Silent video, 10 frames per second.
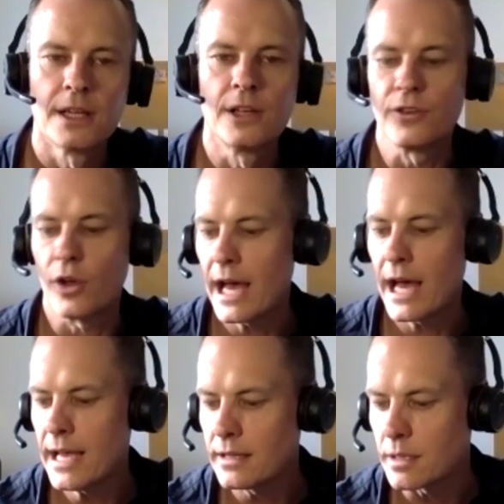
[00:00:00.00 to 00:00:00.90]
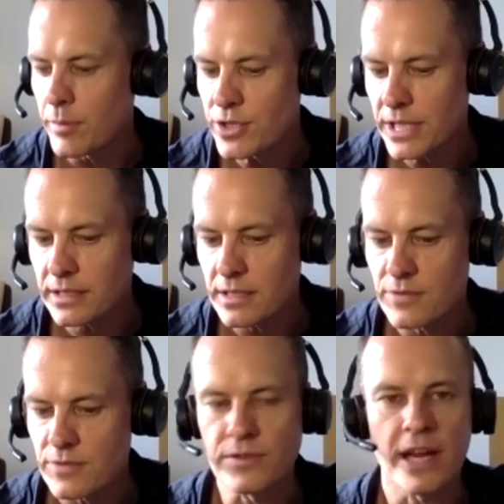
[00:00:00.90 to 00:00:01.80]
So, hey, the project is
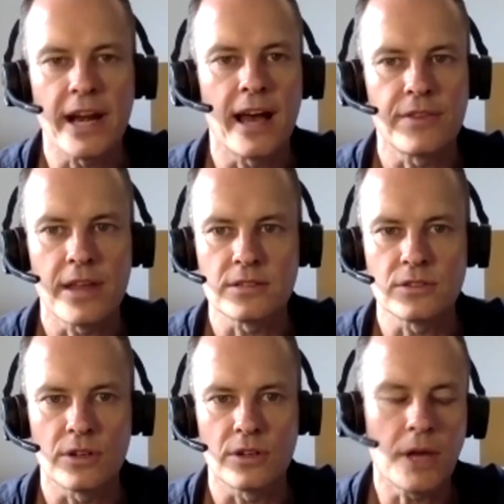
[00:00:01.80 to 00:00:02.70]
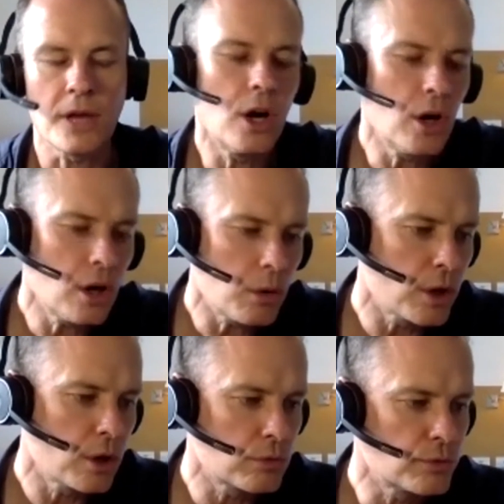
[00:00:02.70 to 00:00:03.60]
$15,500. Oh,
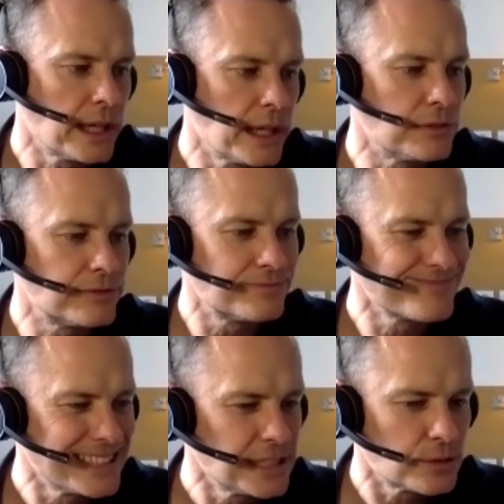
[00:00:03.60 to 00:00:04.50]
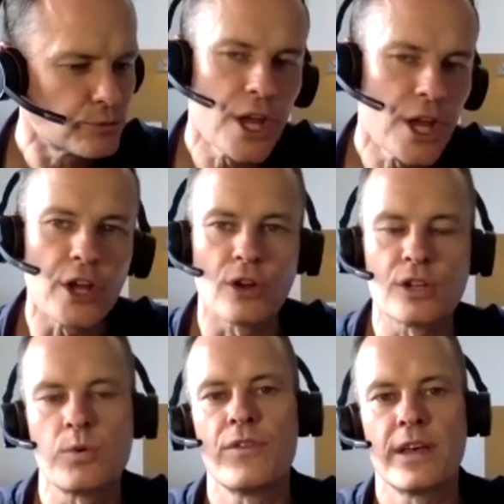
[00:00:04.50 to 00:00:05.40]
well, really, we've really only got a
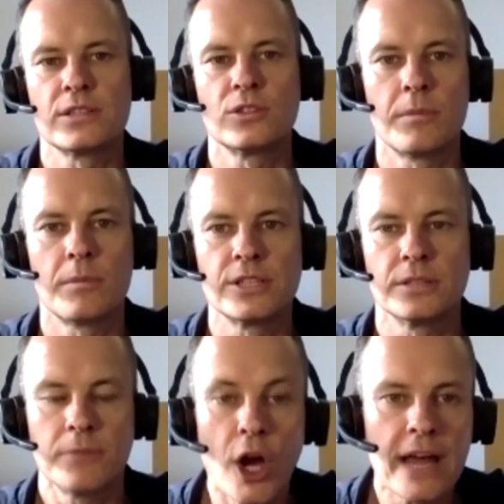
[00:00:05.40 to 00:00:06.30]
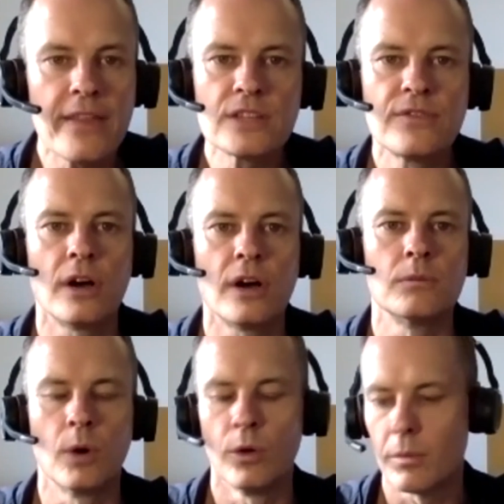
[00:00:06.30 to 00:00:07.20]
$12,000 budget. Okay, that's fine.
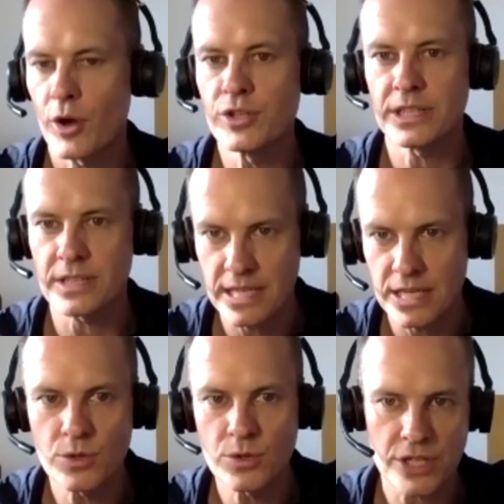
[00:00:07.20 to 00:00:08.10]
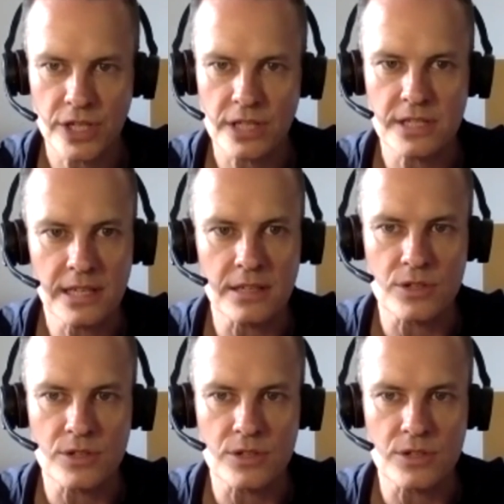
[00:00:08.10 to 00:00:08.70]
Well, the project essentials, as you can see, is